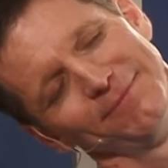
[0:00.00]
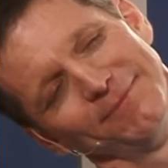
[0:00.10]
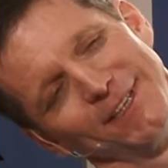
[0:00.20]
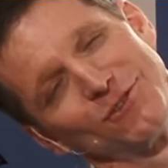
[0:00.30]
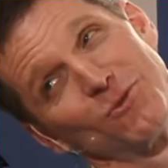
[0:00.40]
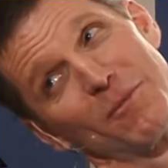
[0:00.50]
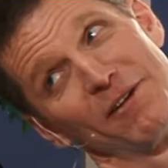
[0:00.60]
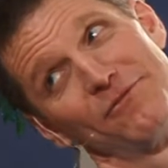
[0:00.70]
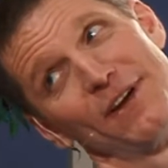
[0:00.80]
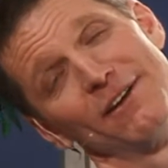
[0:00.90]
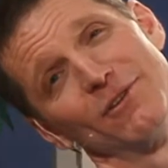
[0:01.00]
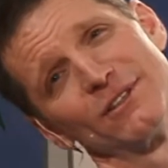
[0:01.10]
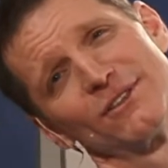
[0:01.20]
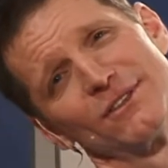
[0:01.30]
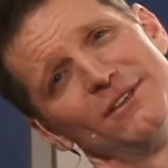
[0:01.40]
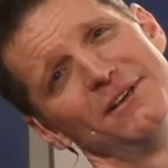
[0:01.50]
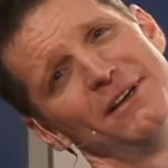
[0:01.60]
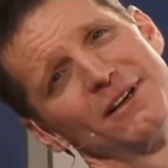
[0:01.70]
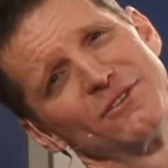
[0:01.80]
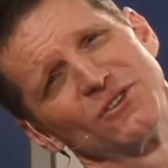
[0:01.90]
This is one of my favorites
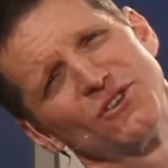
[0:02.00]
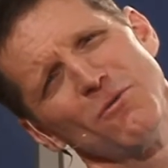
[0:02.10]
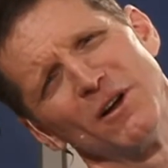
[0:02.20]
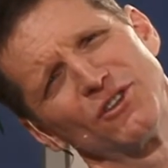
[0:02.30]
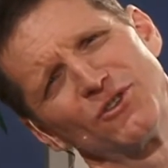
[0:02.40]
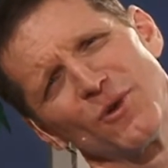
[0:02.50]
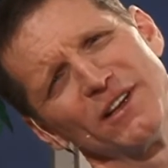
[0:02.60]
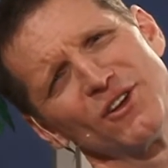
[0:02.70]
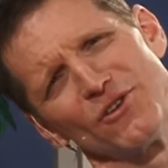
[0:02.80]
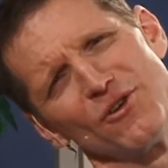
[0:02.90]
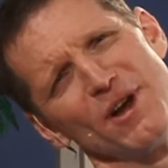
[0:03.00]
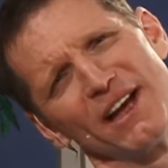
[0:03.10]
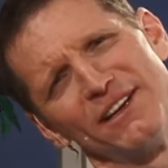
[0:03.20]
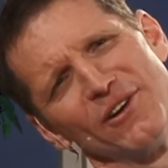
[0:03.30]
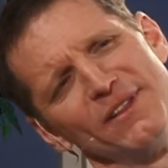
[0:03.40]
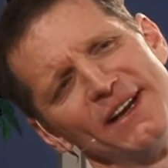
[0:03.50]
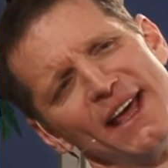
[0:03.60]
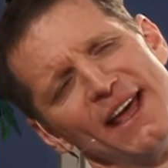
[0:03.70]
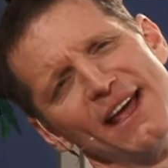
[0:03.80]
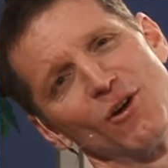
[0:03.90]
because there's so much stress on your neck during the
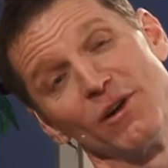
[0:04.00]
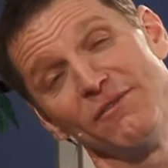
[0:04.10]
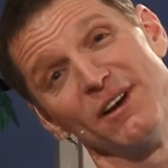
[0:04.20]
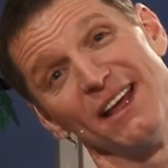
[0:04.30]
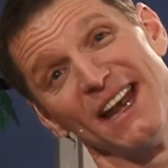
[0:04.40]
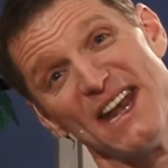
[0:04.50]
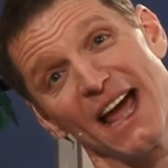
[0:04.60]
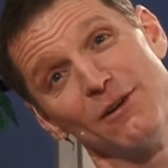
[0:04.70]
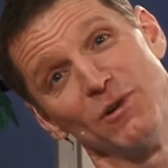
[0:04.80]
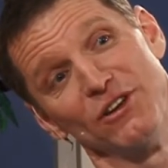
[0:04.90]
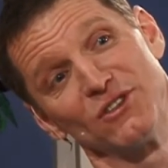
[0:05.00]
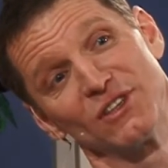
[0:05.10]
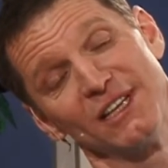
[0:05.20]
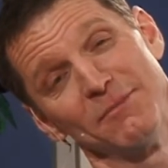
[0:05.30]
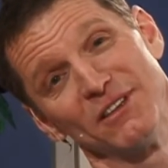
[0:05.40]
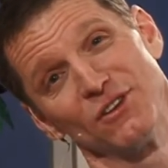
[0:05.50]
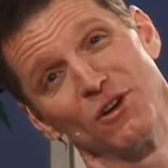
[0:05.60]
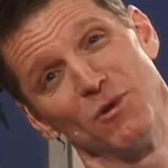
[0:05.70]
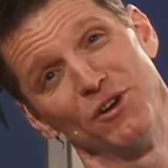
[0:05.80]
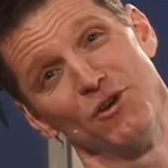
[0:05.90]
day or even at night when you sleep. This is a
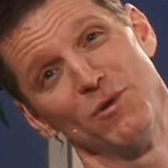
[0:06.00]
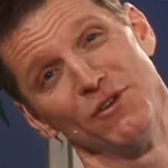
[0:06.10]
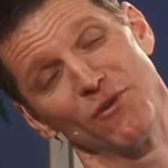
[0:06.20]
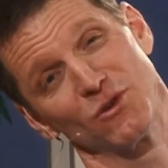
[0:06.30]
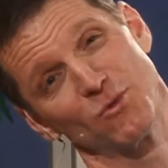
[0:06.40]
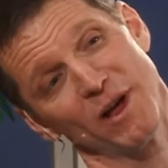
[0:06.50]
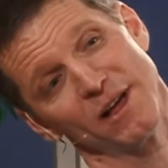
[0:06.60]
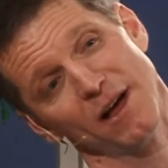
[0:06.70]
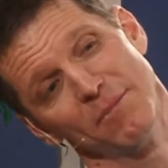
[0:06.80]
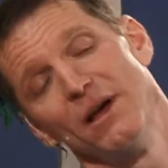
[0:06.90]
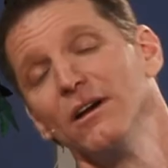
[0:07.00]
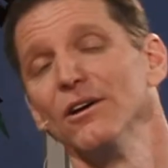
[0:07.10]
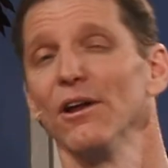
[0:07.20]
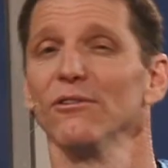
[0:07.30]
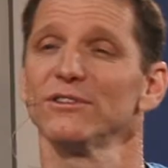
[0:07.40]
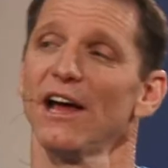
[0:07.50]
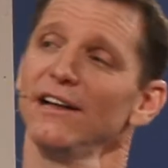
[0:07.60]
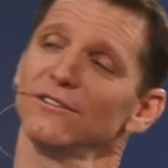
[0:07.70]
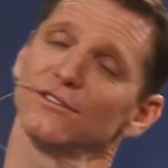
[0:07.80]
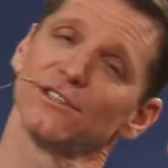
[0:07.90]
good one to do when you first wake up. Good. Other
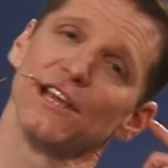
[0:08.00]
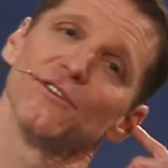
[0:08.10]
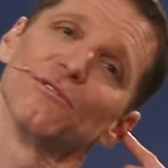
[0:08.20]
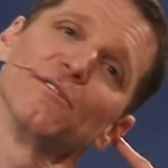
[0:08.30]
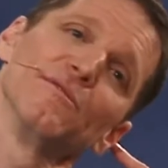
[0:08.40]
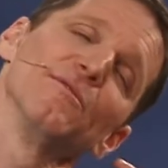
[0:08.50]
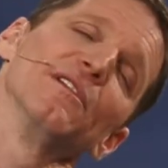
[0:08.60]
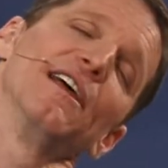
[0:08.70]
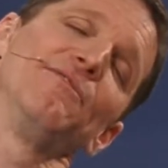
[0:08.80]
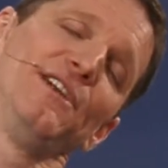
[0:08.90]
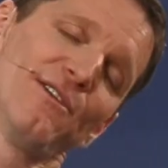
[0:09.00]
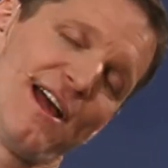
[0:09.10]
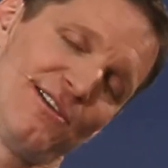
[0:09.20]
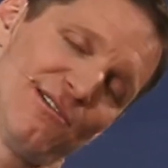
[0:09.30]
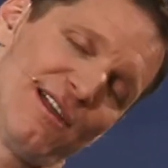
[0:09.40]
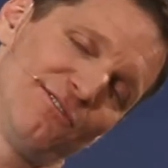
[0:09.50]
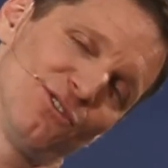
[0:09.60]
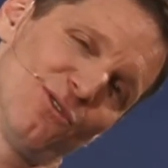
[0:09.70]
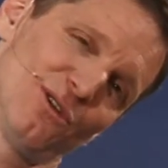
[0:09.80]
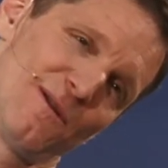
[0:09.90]
side, so just take your left ear down to your left
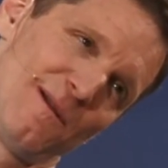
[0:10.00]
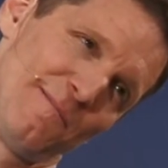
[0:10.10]
shoulder.